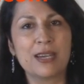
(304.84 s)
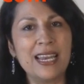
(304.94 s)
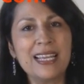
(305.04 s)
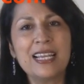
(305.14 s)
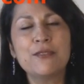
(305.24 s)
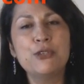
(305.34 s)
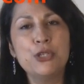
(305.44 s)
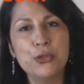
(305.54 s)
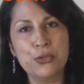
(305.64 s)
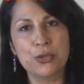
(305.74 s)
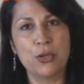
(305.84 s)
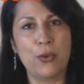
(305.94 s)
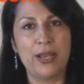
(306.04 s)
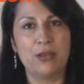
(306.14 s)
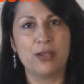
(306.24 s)
or any kind of neutral
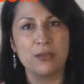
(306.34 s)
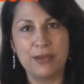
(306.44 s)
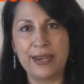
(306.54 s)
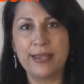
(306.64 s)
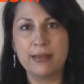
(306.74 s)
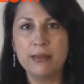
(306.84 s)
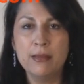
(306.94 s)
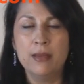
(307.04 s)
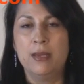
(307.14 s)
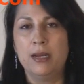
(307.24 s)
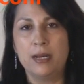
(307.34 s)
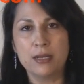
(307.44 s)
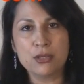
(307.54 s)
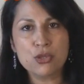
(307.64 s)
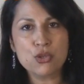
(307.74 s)
oil, not a very
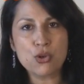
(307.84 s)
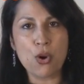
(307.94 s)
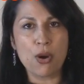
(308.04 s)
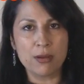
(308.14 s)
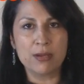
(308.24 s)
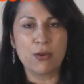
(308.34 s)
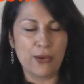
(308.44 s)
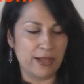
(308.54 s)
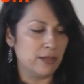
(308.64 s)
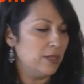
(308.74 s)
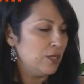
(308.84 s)
strong oil.